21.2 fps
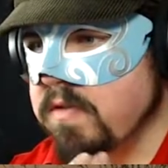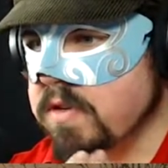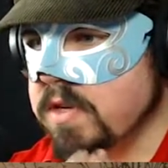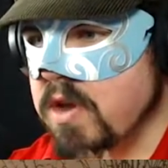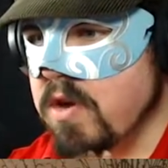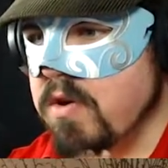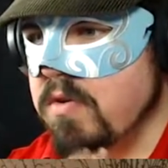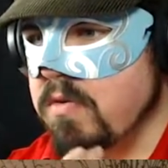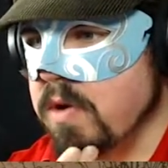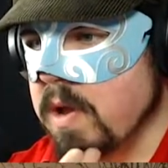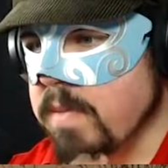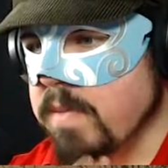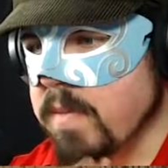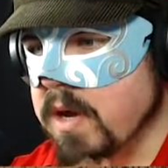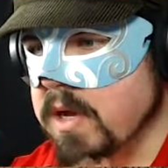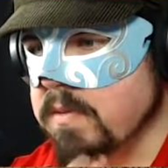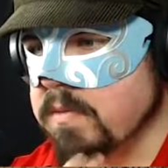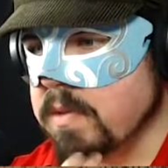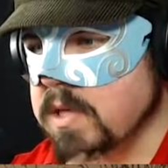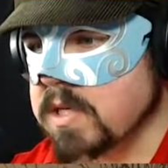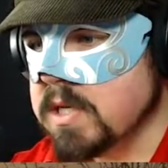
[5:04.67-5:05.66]
So we
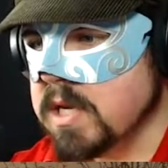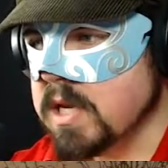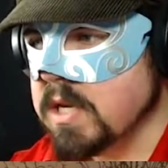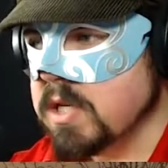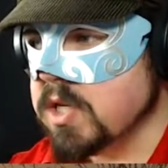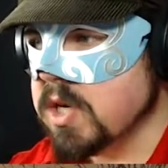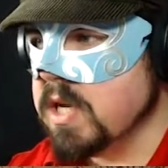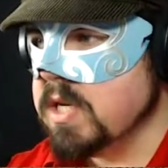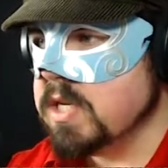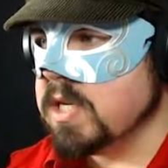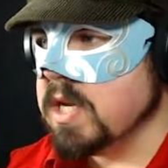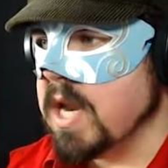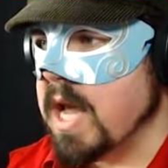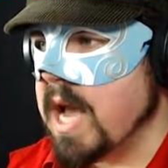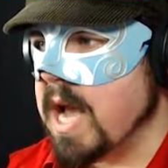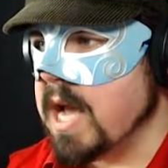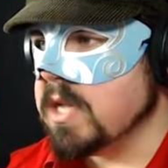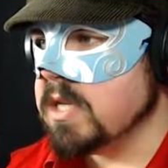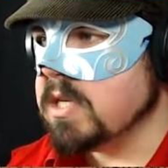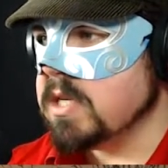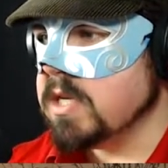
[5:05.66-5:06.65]
might be seeing Jason
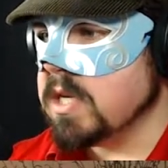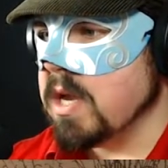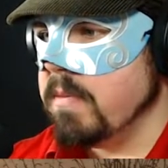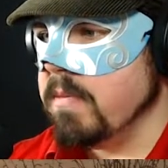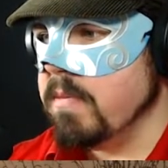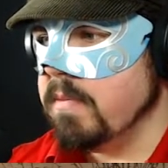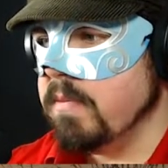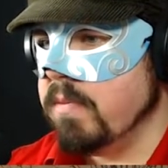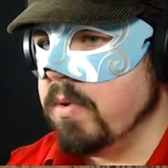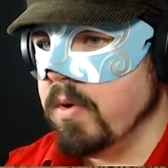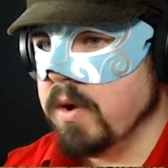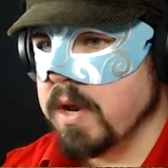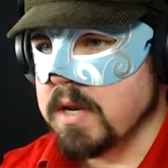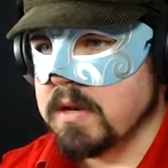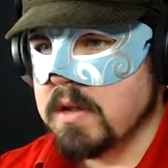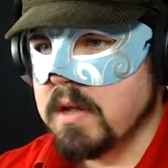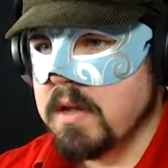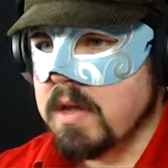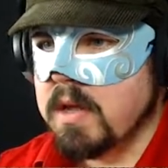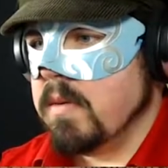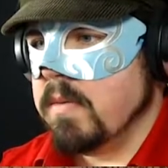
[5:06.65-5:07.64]
at some point.
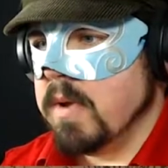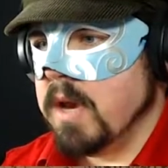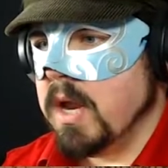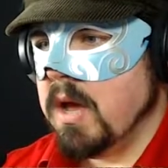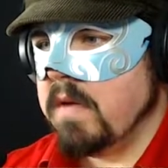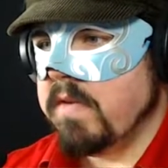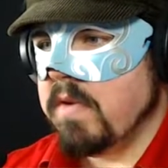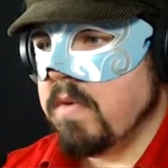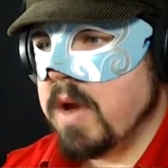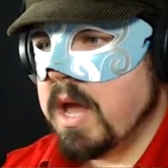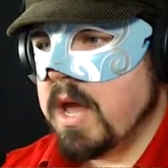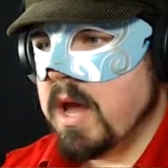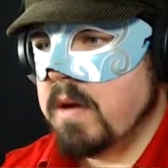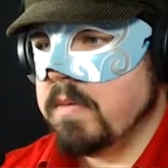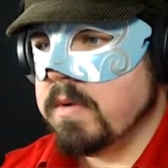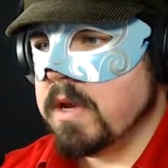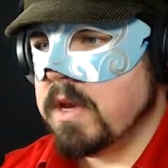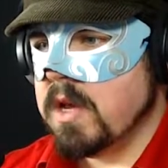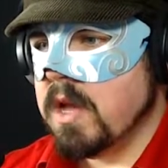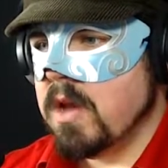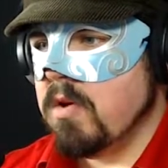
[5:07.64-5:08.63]
But either way, I'm
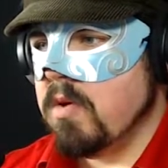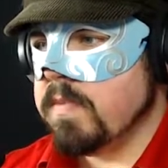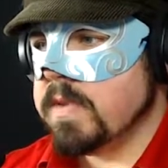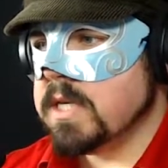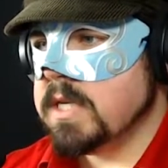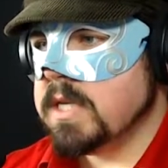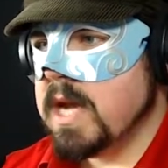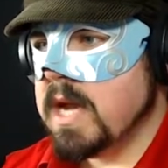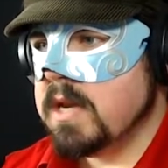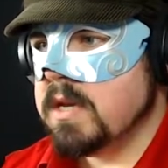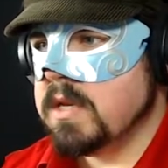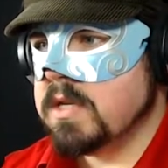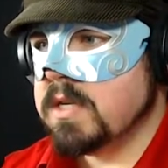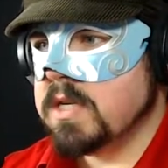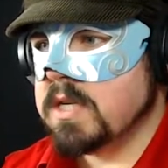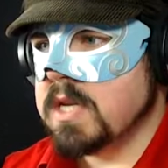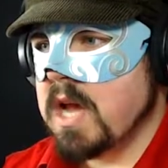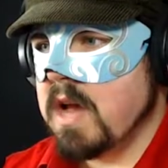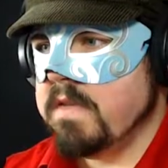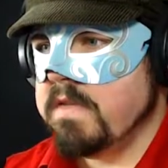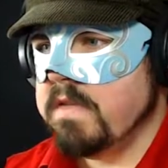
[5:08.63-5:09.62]
going to go with my standard
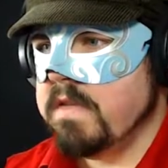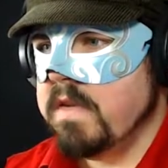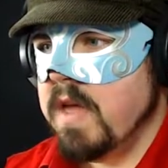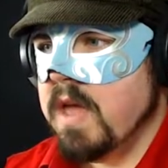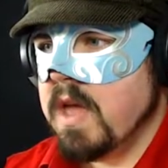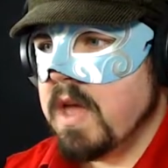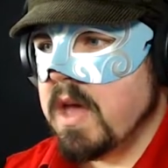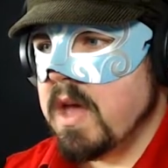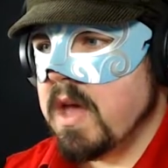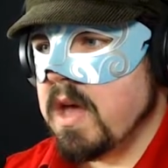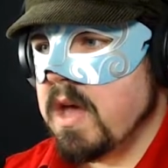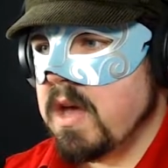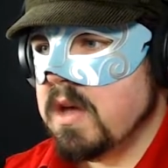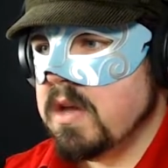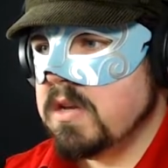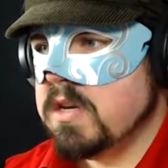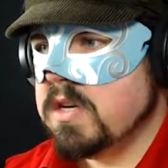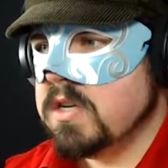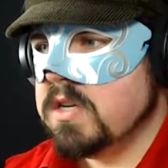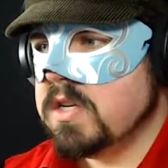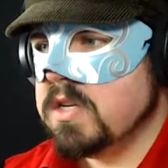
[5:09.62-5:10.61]
stuff,
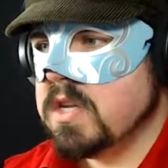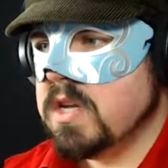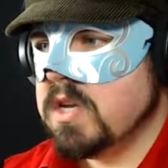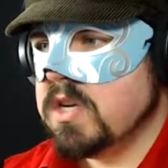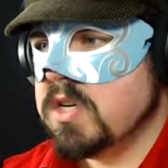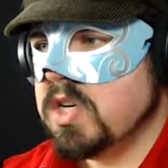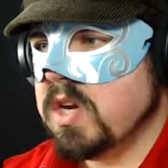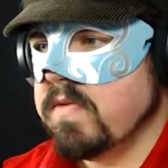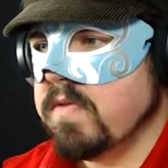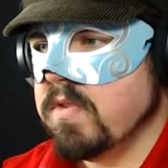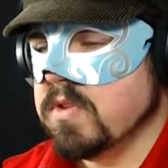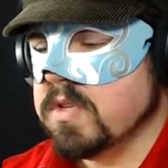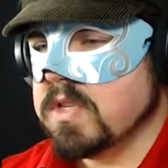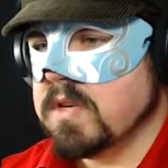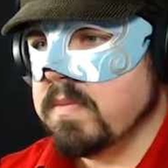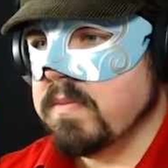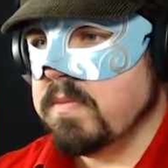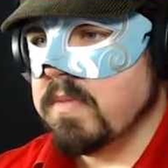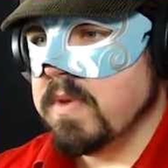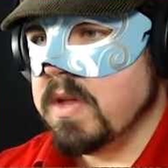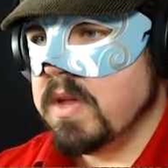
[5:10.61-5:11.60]
just shove on
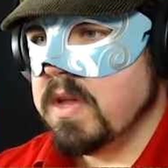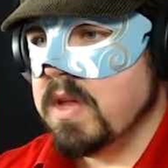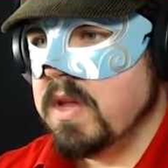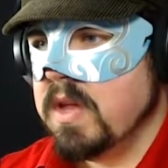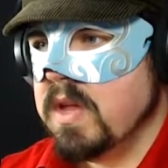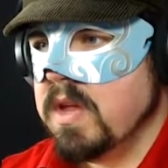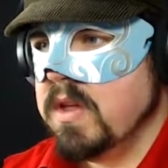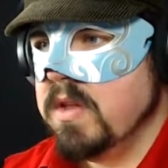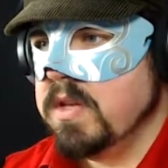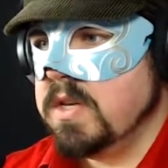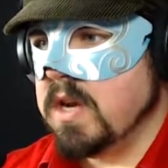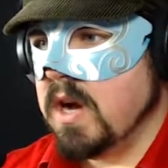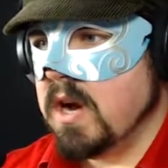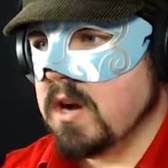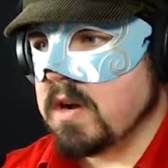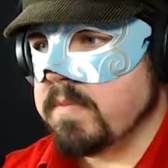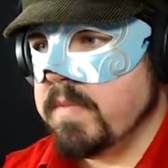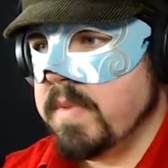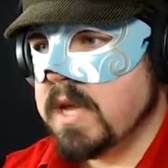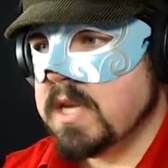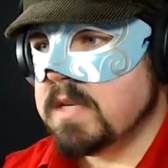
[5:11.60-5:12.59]
some
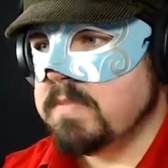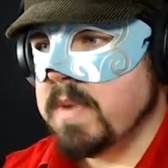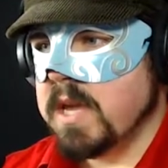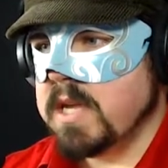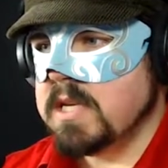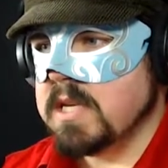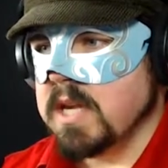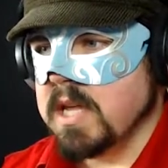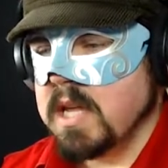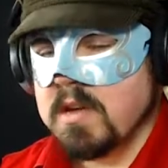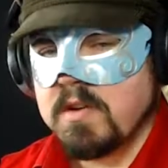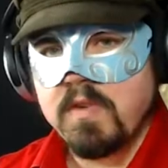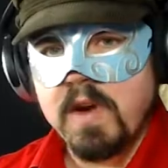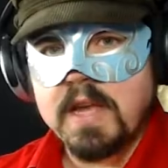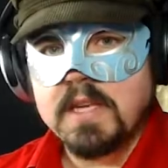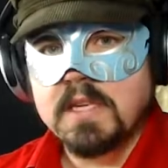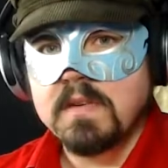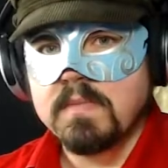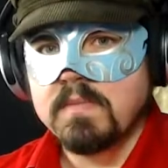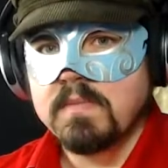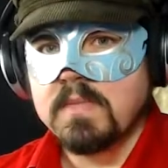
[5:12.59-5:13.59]
dark mist, basically
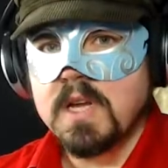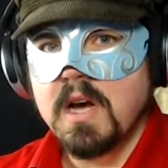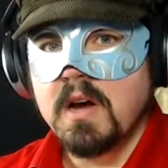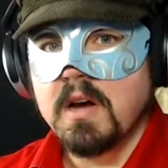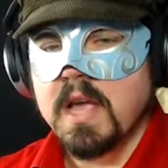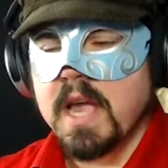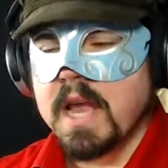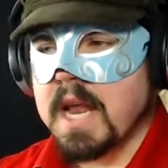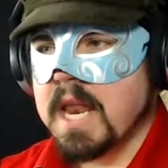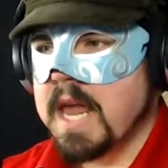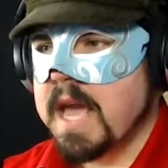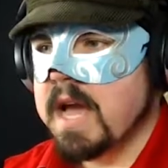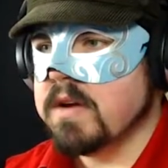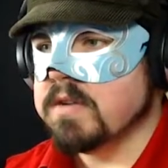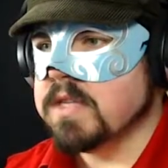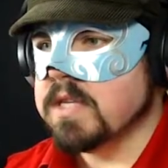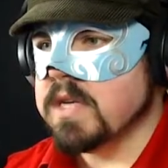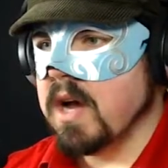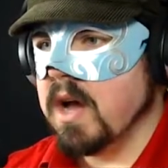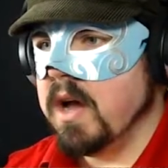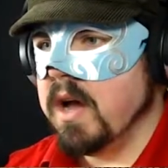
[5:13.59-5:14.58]
create some darker
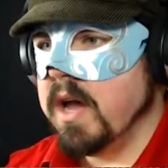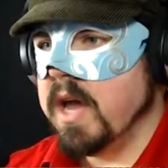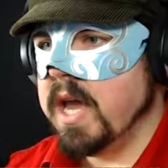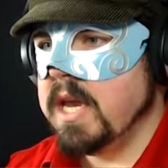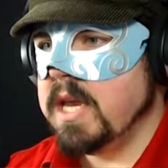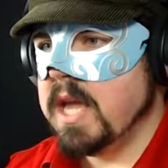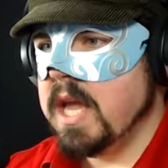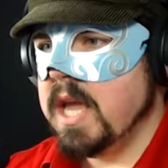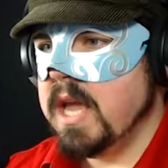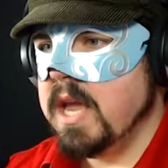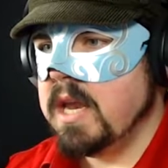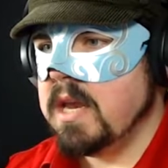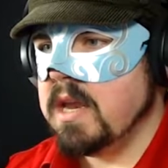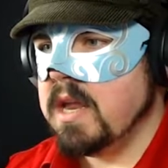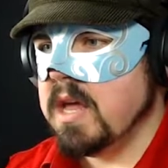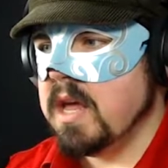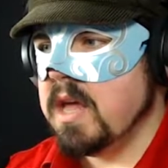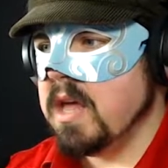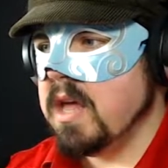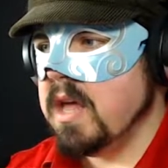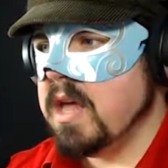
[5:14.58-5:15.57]
clouds to hide in,
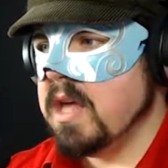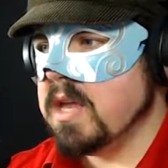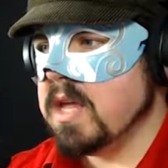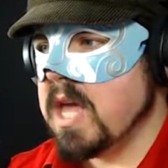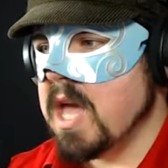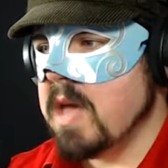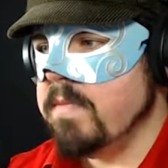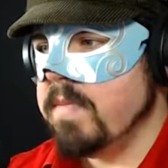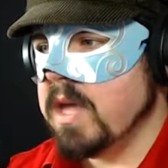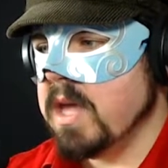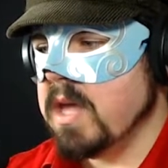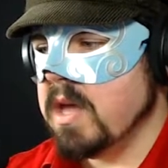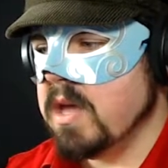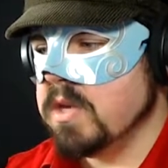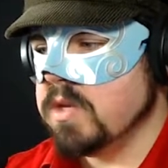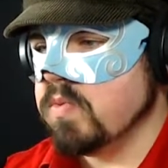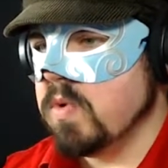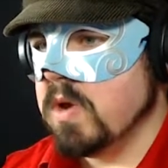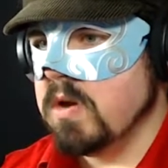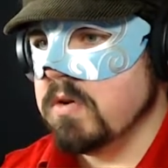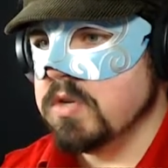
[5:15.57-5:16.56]
camping kit
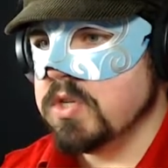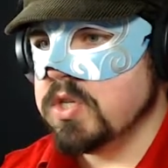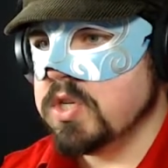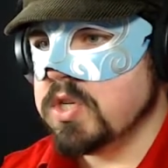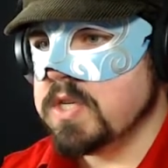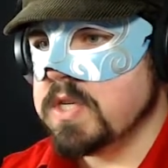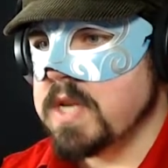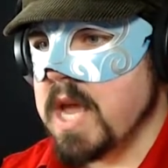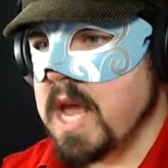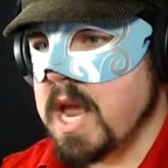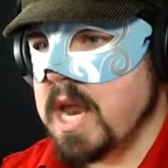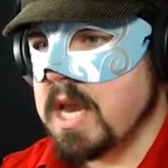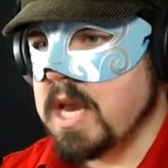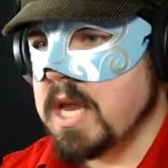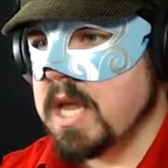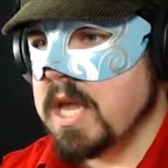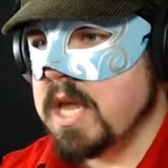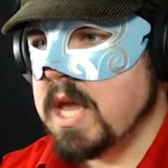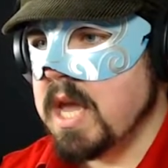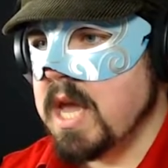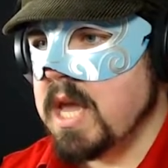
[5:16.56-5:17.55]
as well, just in
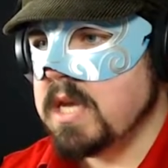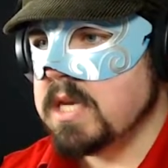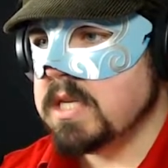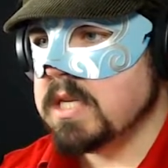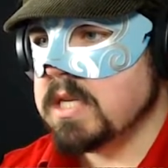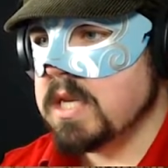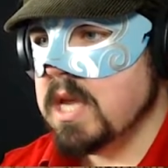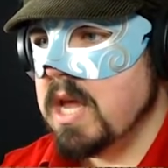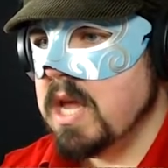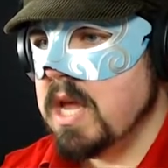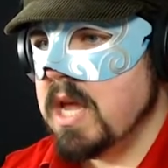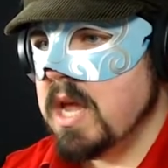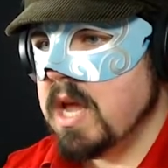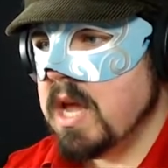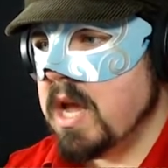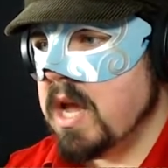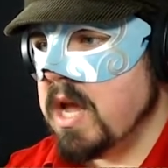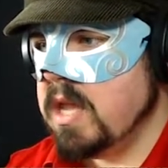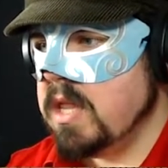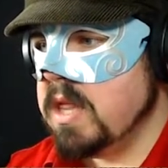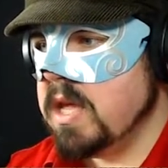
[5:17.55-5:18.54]
case.
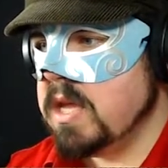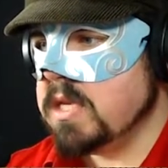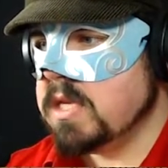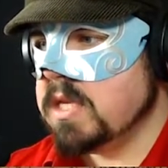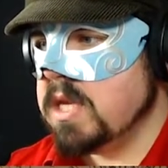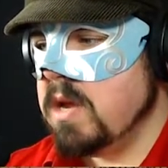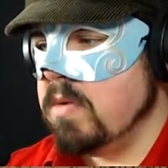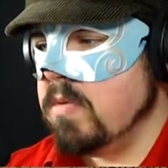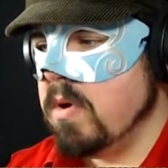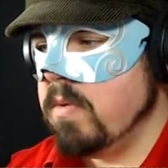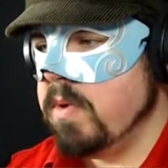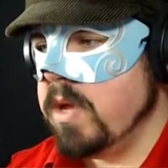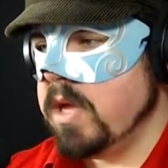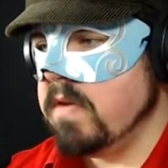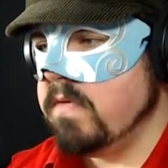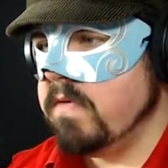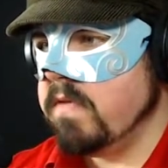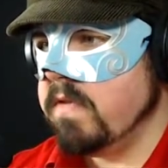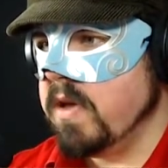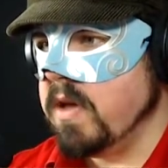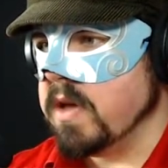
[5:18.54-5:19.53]
And let's see what we
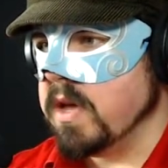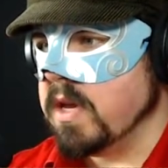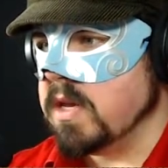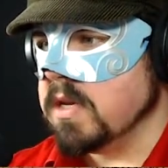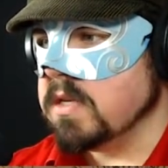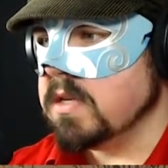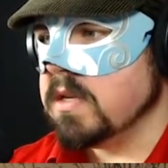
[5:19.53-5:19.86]
can find.